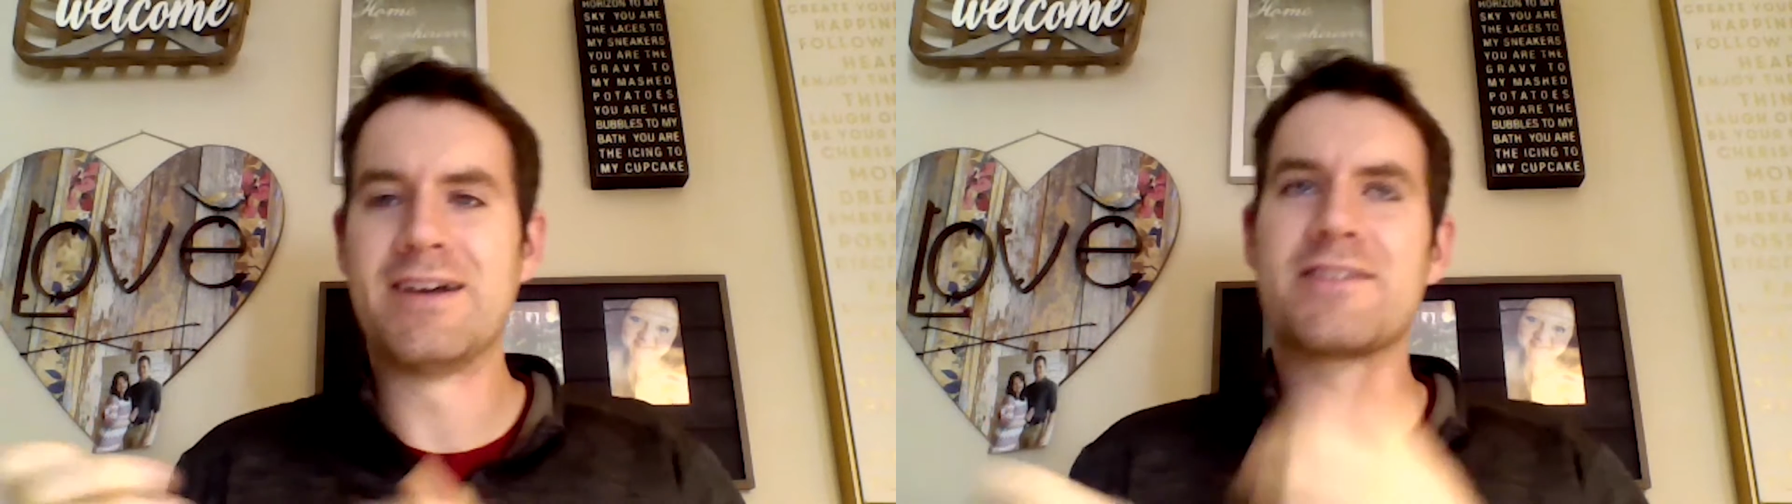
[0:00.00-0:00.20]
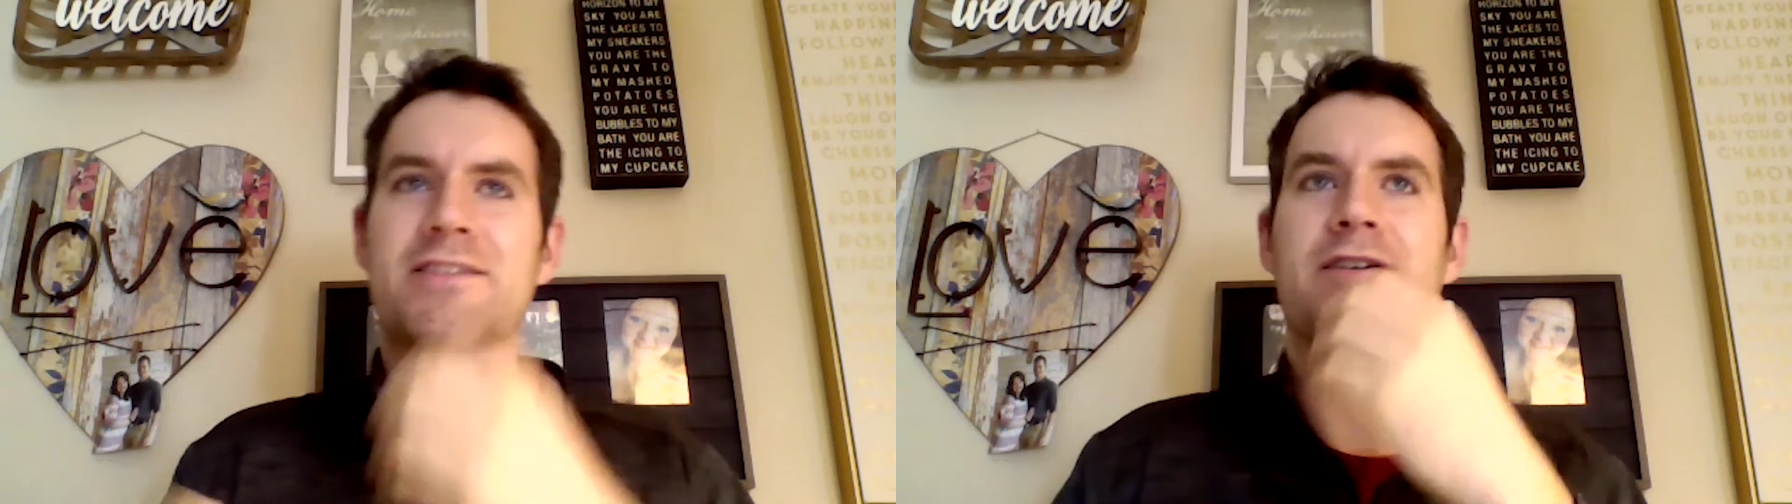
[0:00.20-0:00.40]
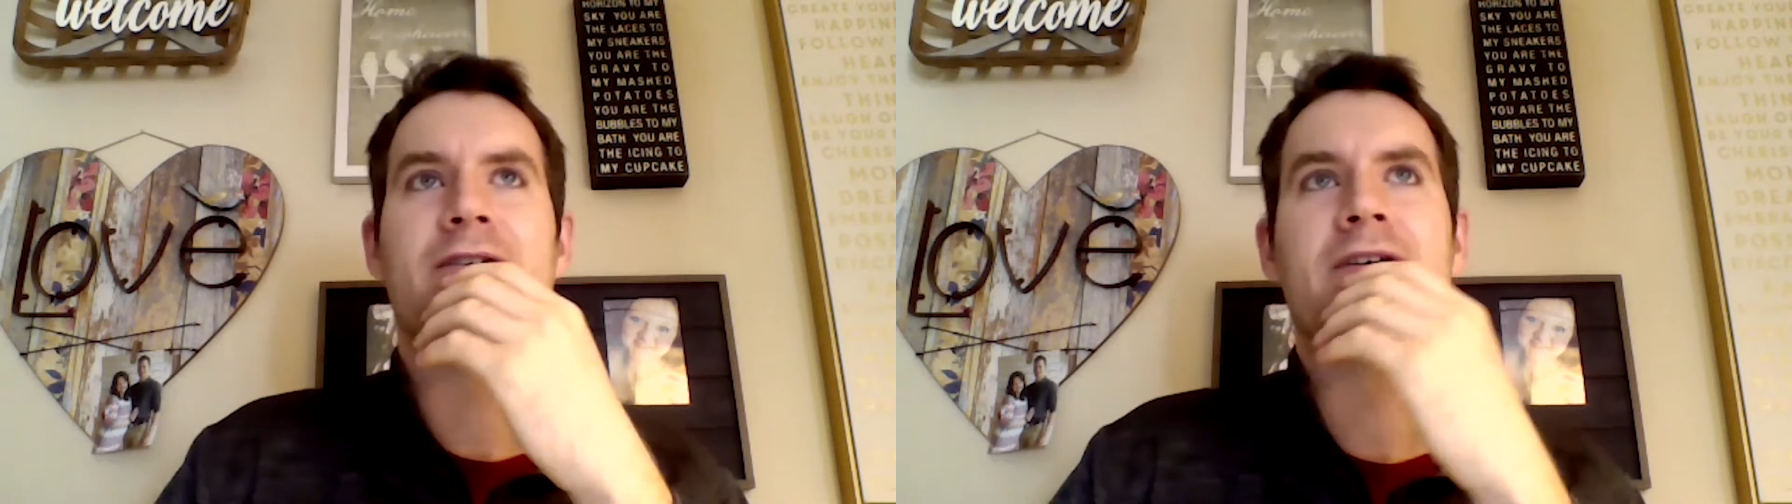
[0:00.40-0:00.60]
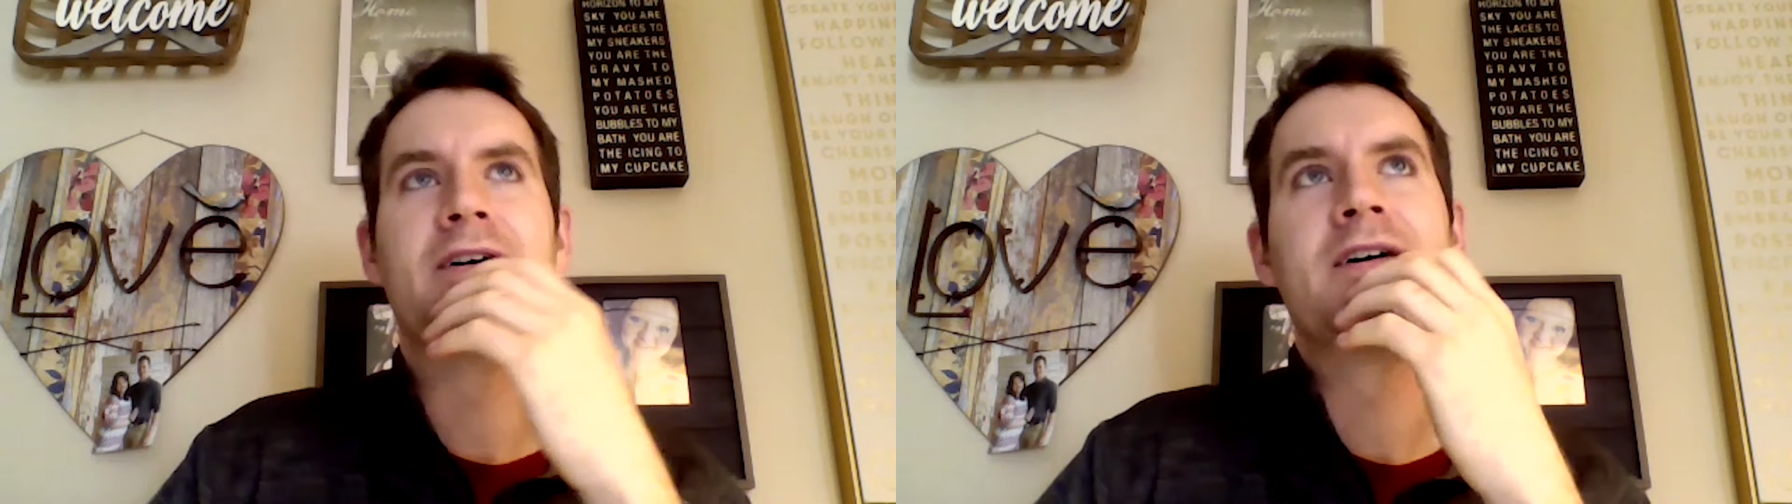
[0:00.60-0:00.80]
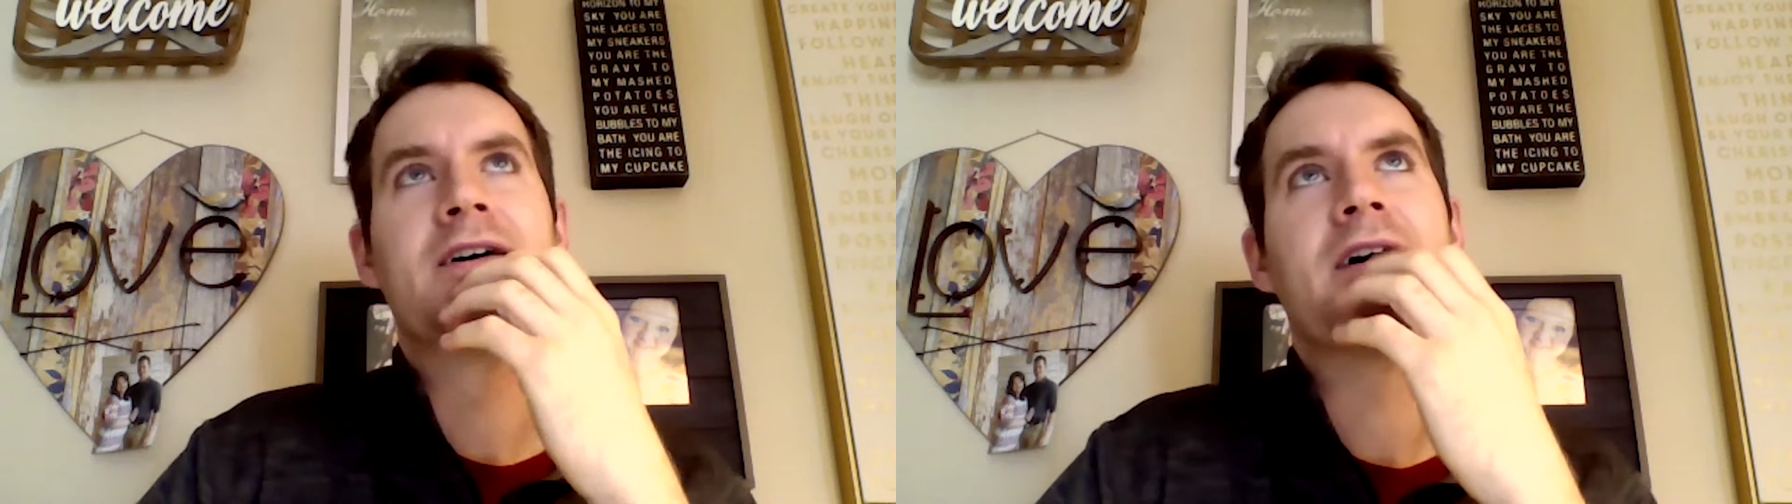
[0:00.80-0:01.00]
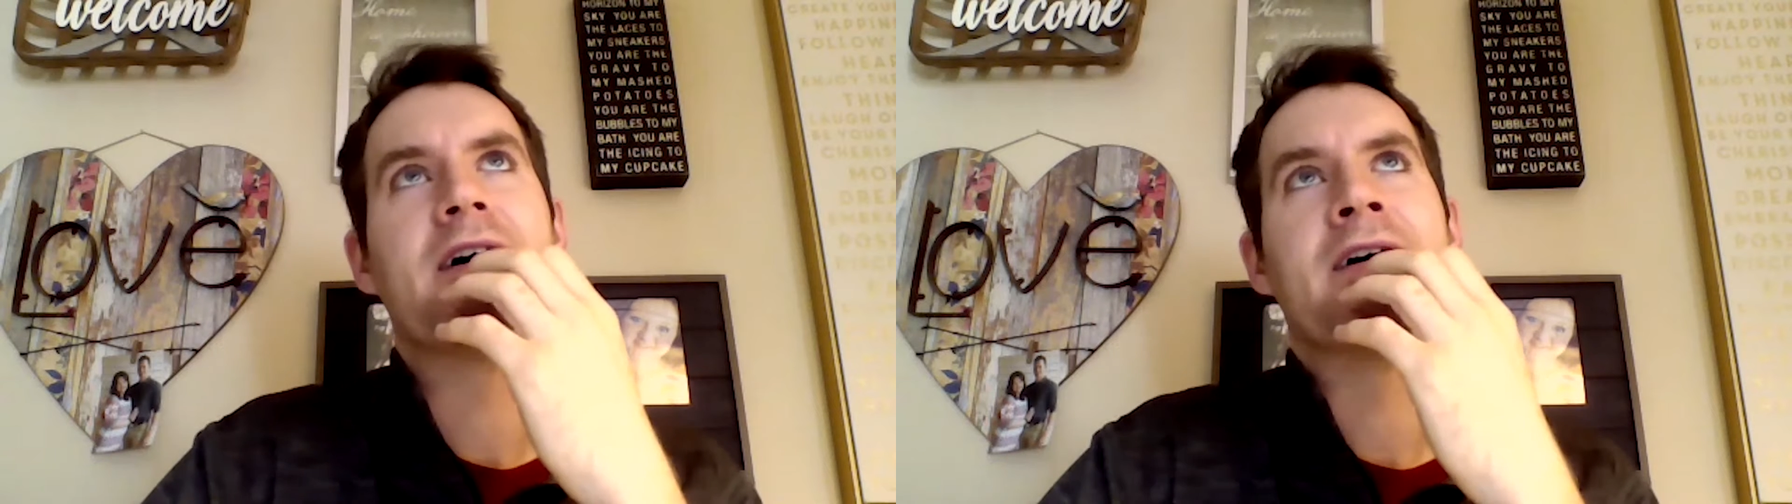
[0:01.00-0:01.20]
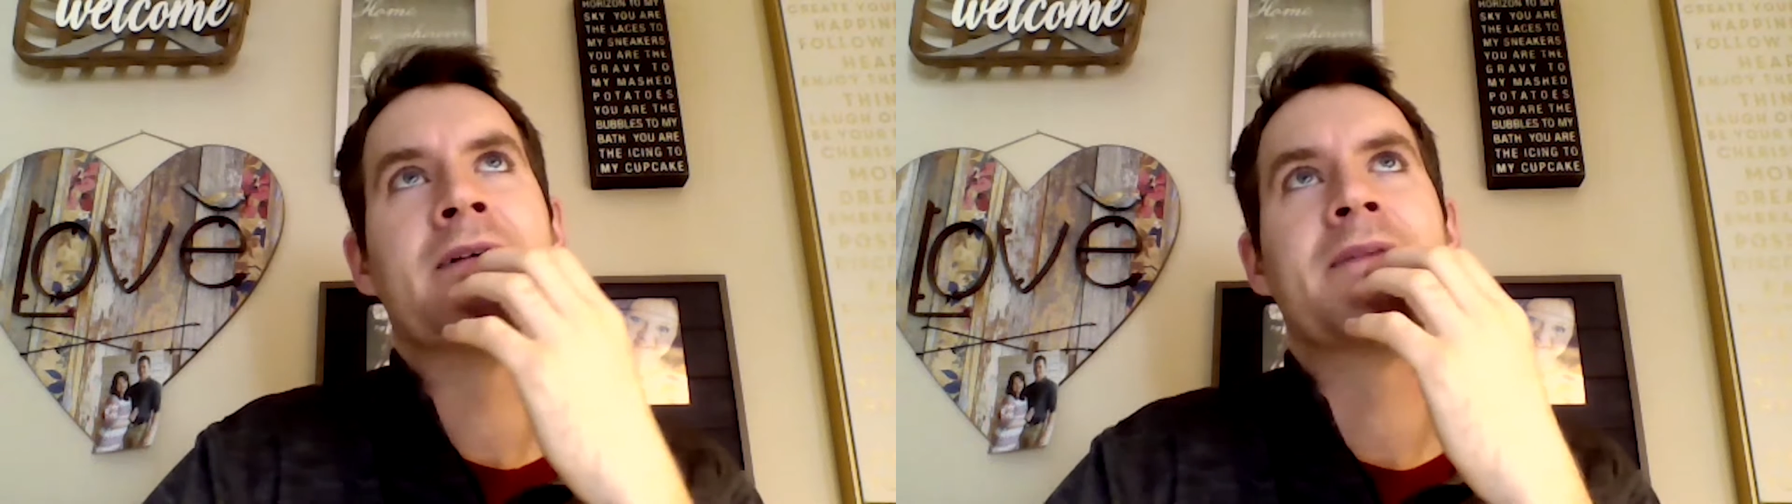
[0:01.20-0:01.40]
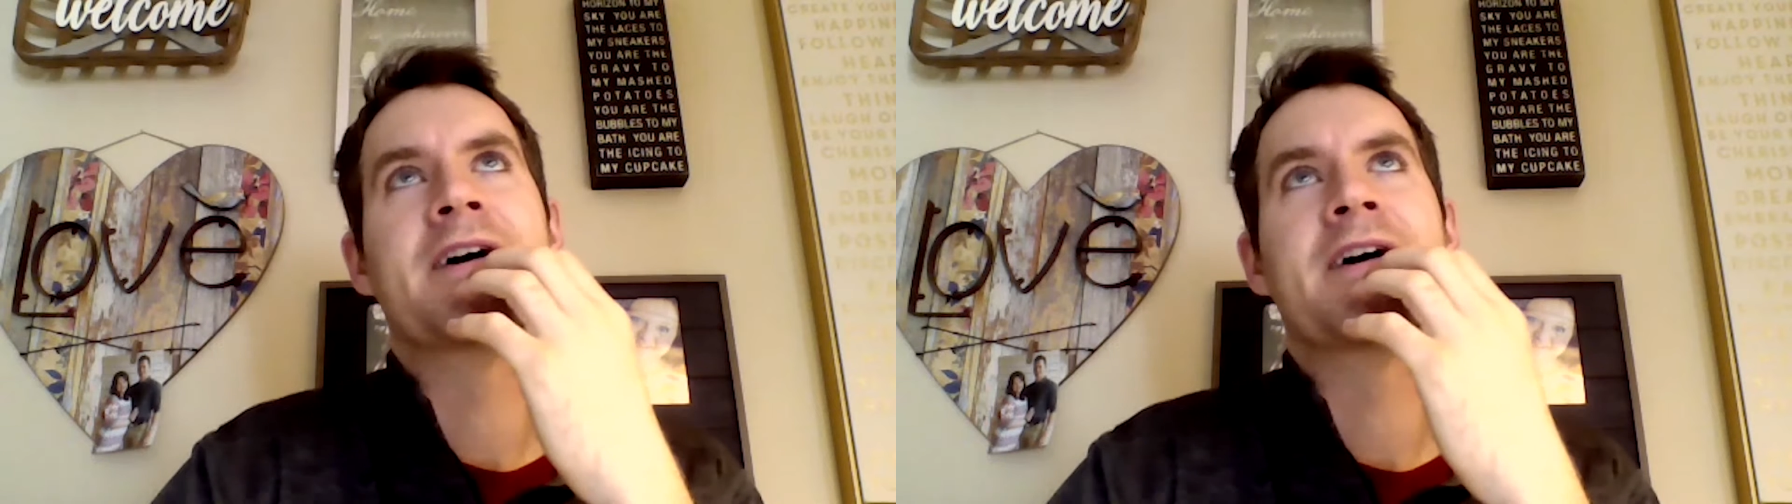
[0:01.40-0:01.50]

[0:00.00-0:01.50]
So um,